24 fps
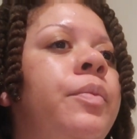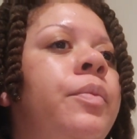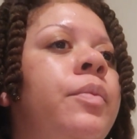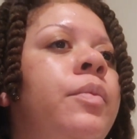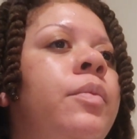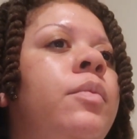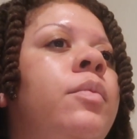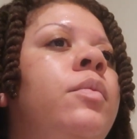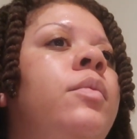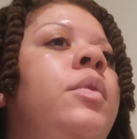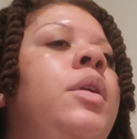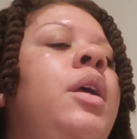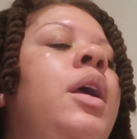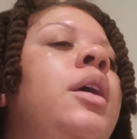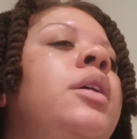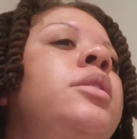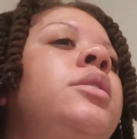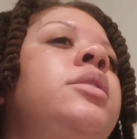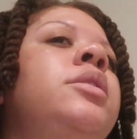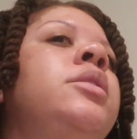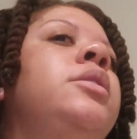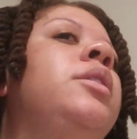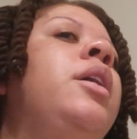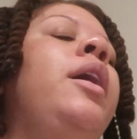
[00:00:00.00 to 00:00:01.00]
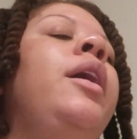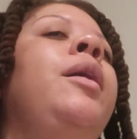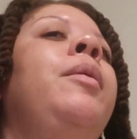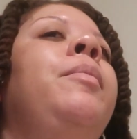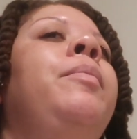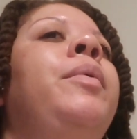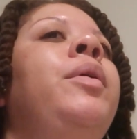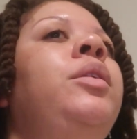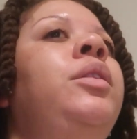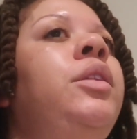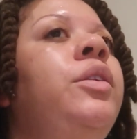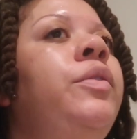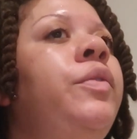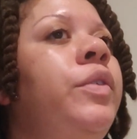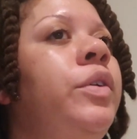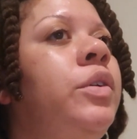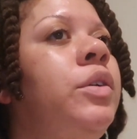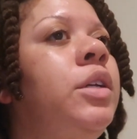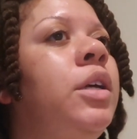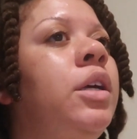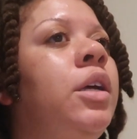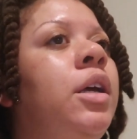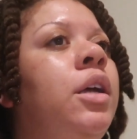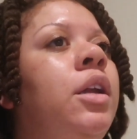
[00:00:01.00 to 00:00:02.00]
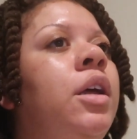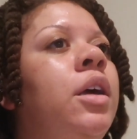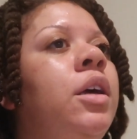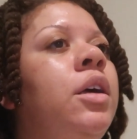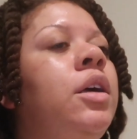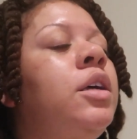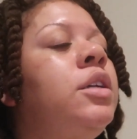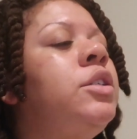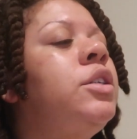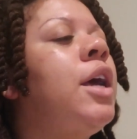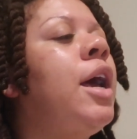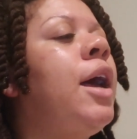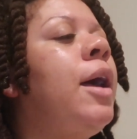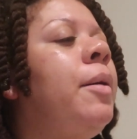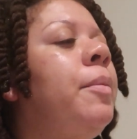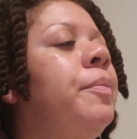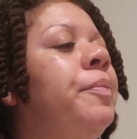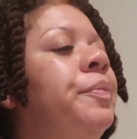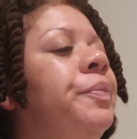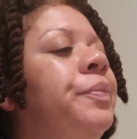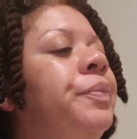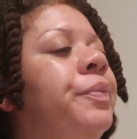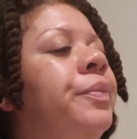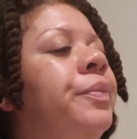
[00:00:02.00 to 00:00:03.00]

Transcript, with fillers: It's so amazing. Yes. All right, both of you did a good job.